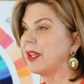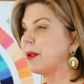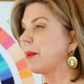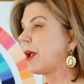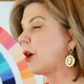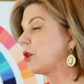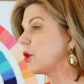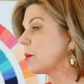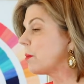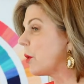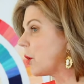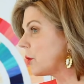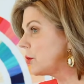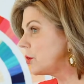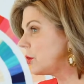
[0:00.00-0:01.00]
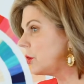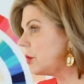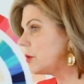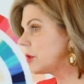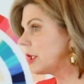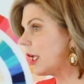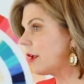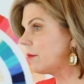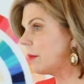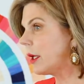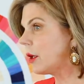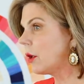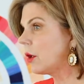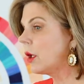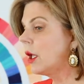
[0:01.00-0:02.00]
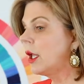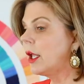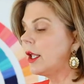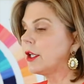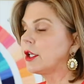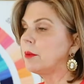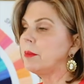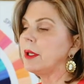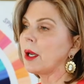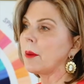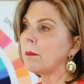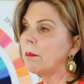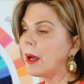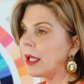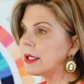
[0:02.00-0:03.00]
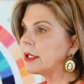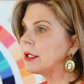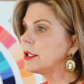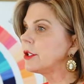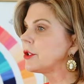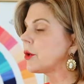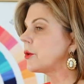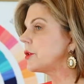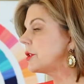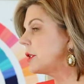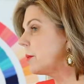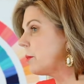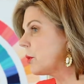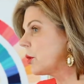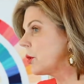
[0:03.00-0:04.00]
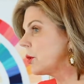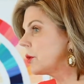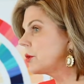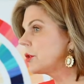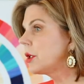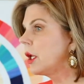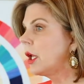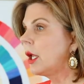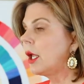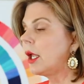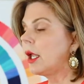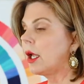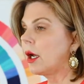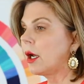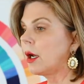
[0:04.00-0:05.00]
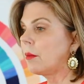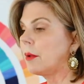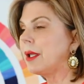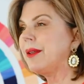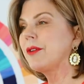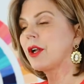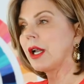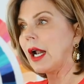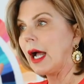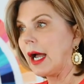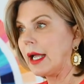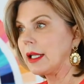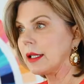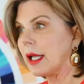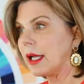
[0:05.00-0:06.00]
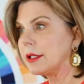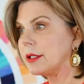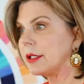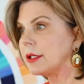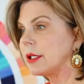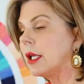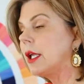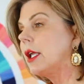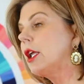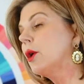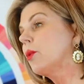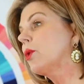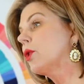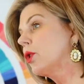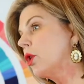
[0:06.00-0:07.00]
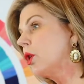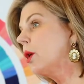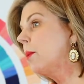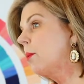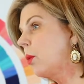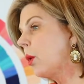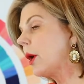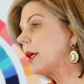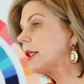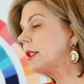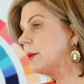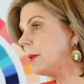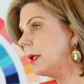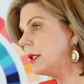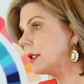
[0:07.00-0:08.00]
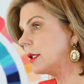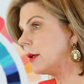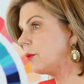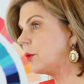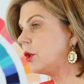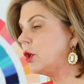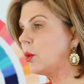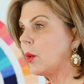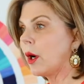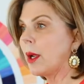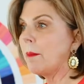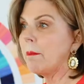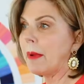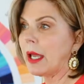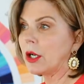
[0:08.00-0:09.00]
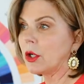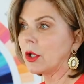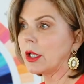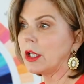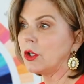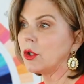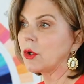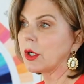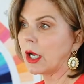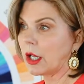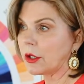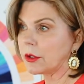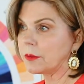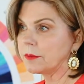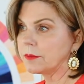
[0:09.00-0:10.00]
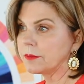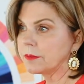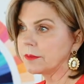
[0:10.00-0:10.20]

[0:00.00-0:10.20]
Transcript: Think about on your purse, you usually have metal. It could be on buttons or zippers. Even on eyeglasses. It will look more expensive when you wear a metal in your color.